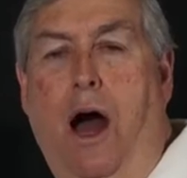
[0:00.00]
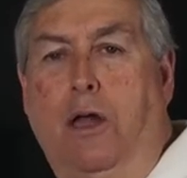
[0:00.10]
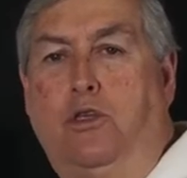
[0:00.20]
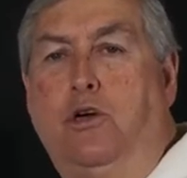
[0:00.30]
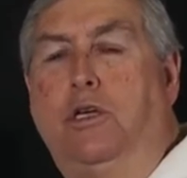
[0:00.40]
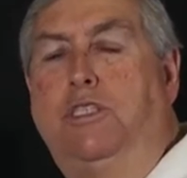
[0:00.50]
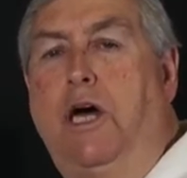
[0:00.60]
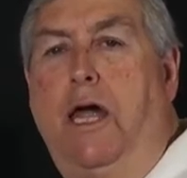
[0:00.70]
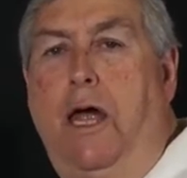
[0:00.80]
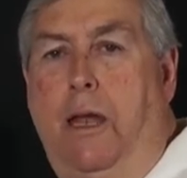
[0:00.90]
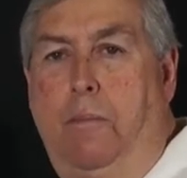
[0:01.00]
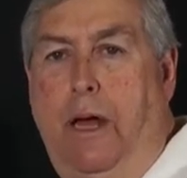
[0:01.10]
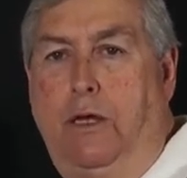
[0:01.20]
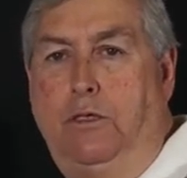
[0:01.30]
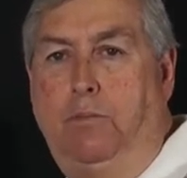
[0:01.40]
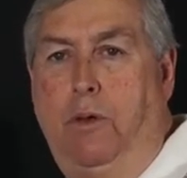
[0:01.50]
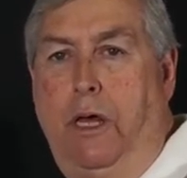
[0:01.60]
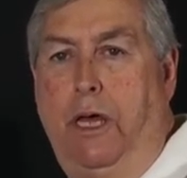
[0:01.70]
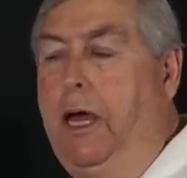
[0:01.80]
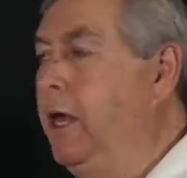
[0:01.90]
I took a side out of bounds
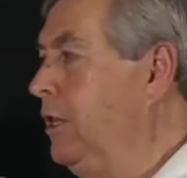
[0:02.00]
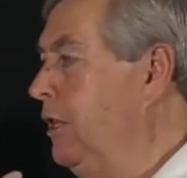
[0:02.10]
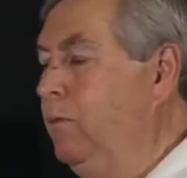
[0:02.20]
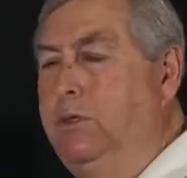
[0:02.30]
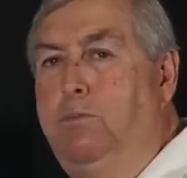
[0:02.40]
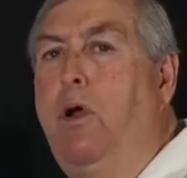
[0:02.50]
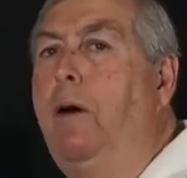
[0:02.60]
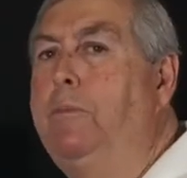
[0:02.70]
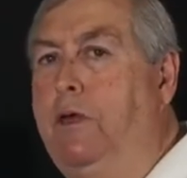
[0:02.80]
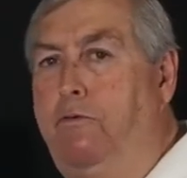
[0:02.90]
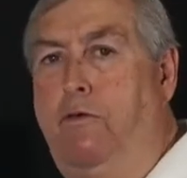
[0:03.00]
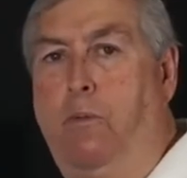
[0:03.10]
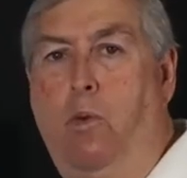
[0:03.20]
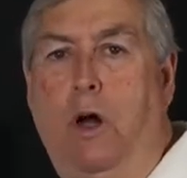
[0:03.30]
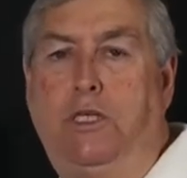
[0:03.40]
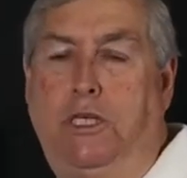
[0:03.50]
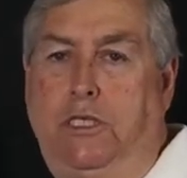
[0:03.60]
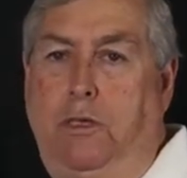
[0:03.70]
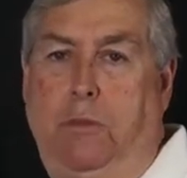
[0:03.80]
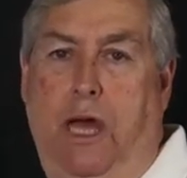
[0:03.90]
play that was prompted from
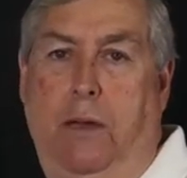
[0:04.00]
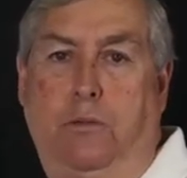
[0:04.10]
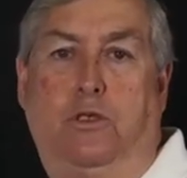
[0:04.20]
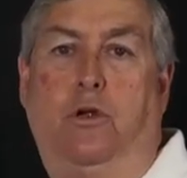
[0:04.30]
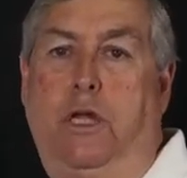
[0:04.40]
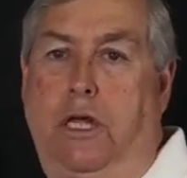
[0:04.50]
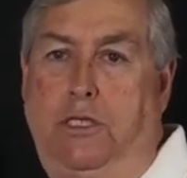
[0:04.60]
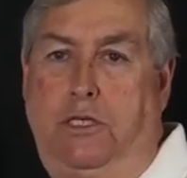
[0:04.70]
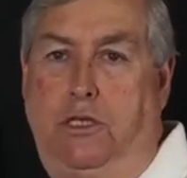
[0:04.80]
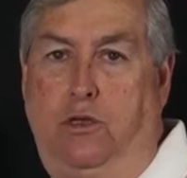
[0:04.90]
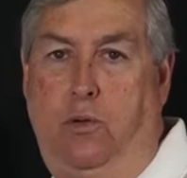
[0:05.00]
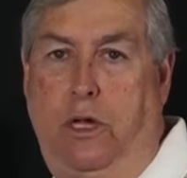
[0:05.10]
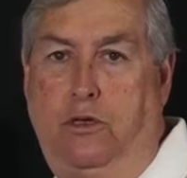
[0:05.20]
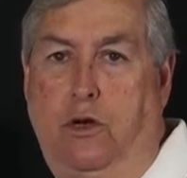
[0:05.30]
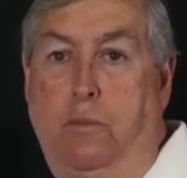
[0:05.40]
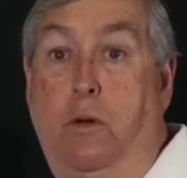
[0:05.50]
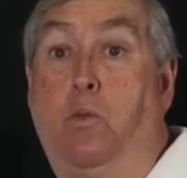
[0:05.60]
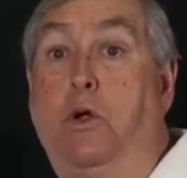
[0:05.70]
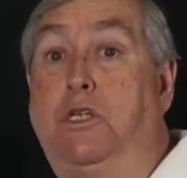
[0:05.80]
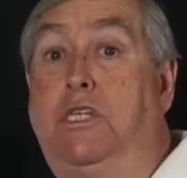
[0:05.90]
watching some games during the NCAA
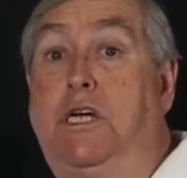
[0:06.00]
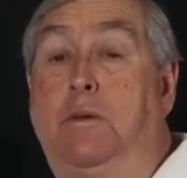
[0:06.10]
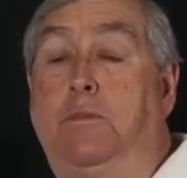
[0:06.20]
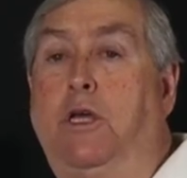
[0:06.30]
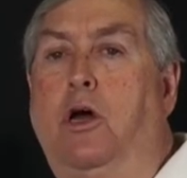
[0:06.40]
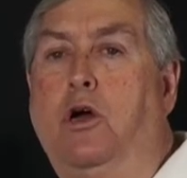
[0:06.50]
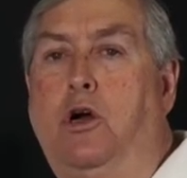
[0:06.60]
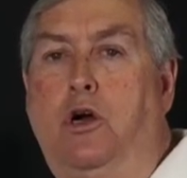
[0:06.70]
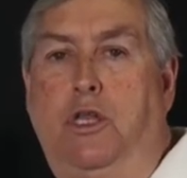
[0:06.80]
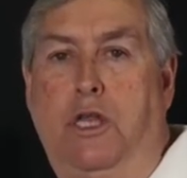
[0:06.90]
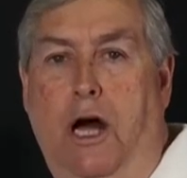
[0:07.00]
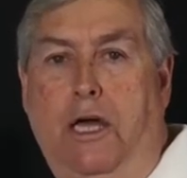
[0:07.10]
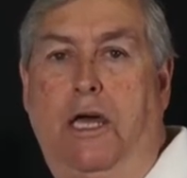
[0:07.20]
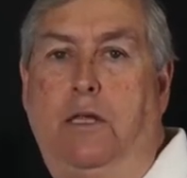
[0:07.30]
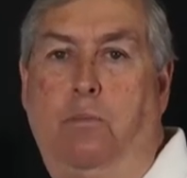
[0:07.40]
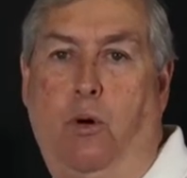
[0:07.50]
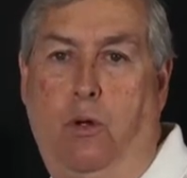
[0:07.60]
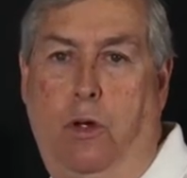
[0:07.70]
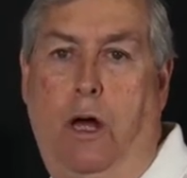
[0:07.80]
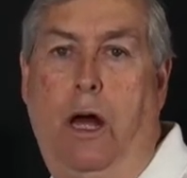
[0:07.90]
tournament where teams could not get the
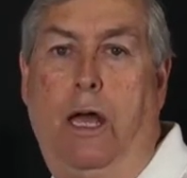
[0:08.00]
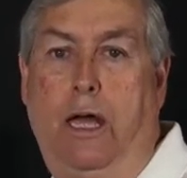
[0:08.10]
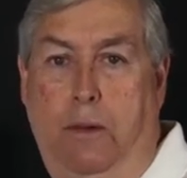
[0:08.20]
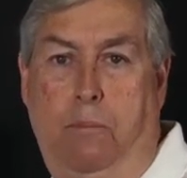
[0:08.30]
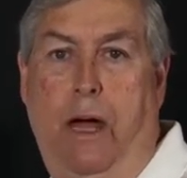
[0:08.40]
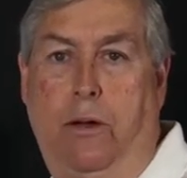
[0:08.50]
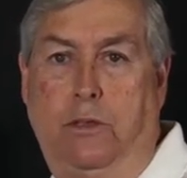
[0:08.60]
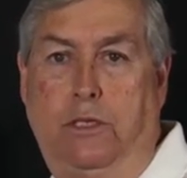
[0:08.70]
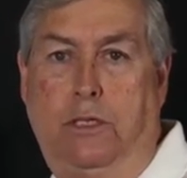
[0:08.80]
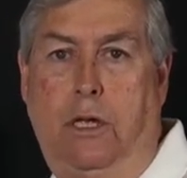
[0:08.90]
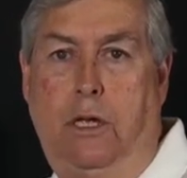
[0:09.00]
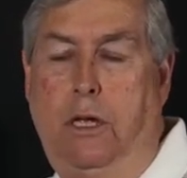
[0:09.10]
ball inbounds.